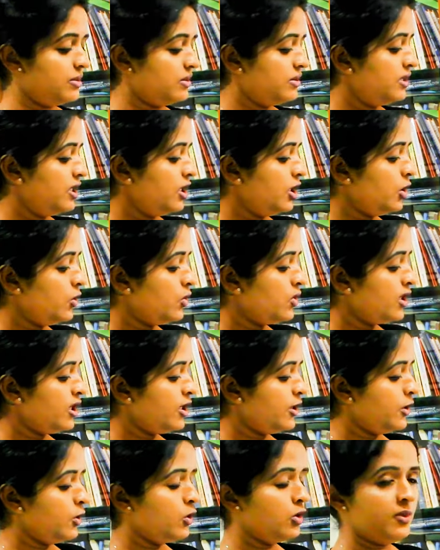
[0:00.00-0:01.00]
is the
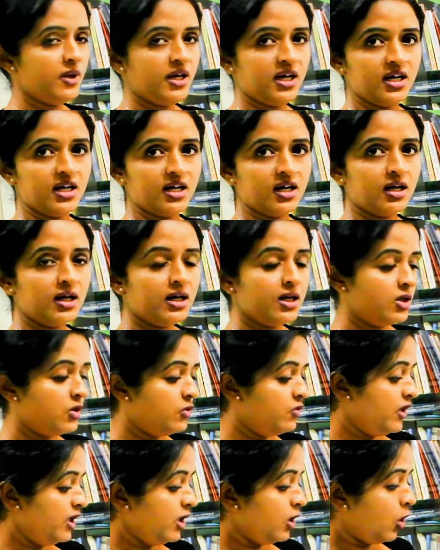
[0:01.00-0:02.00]
neural tube here
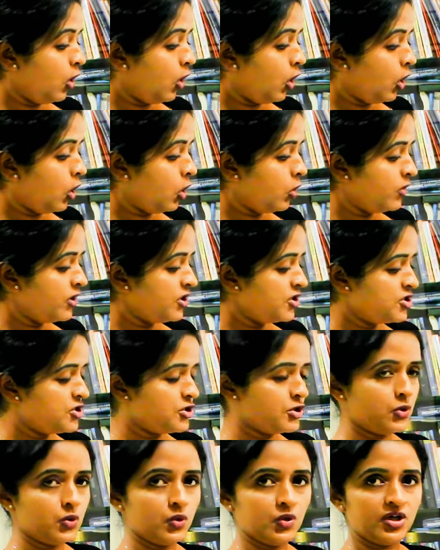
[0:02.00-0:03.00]
will
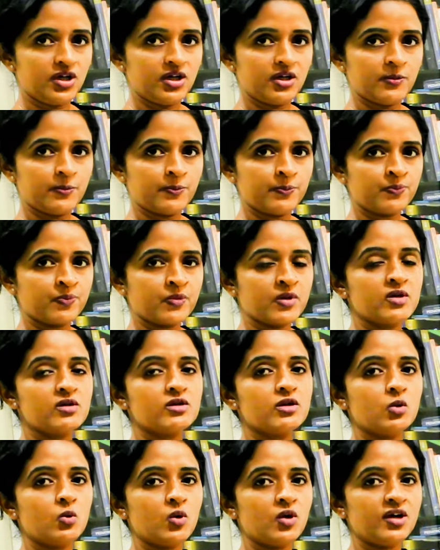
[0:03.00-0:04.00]
overshoot.
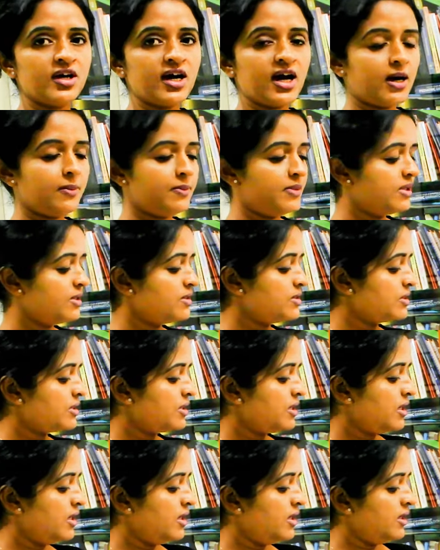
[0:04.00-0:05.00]
So what
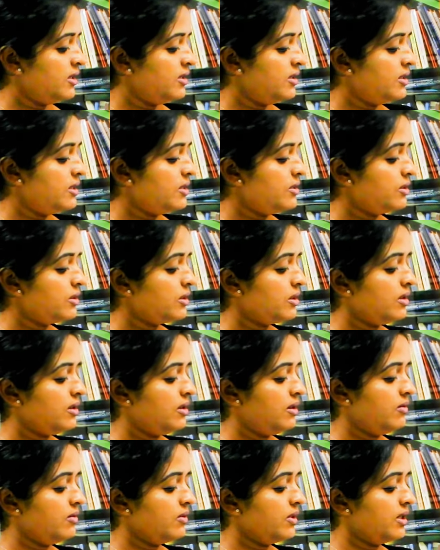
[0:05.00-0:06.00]
happens? This
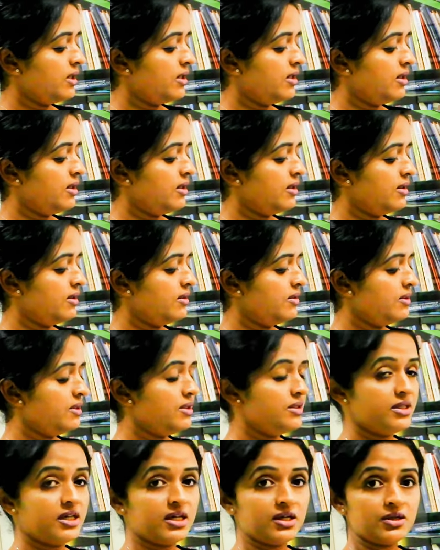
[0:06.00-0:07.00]
uh,
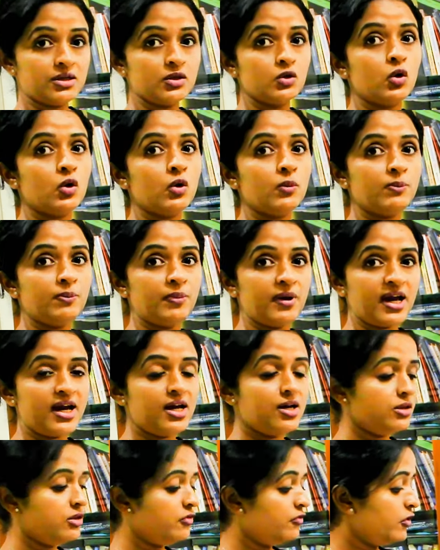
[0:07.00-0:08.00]
there is no
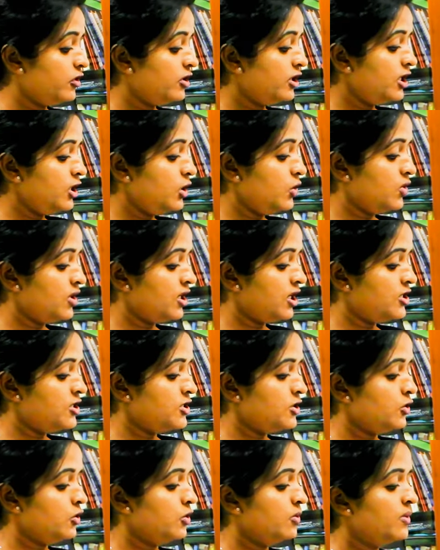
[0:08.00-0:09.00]
place for the neural
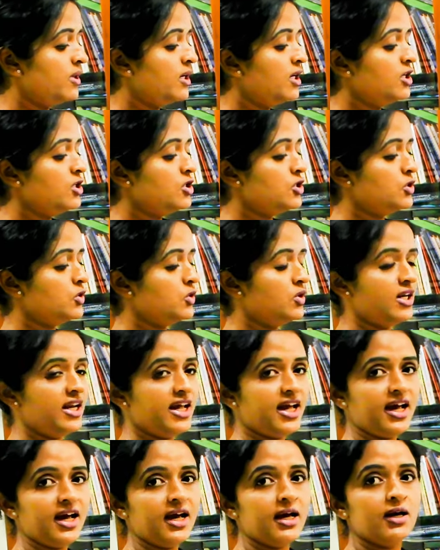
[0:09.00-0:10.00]
tube to
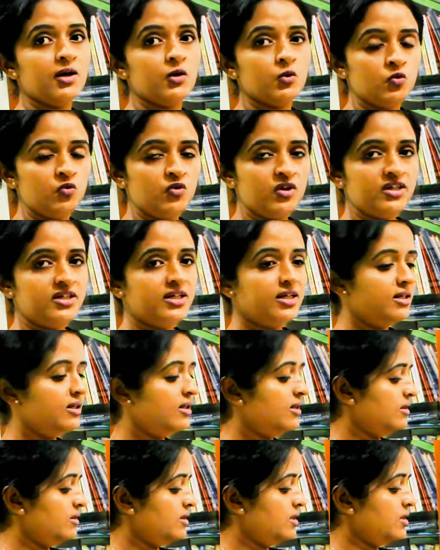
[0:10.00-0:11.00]
lay within
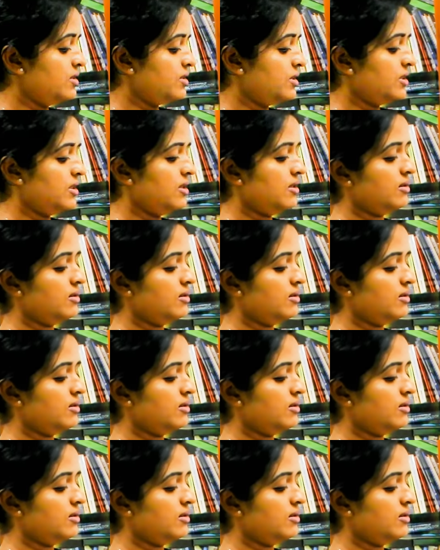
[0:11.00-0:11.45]
this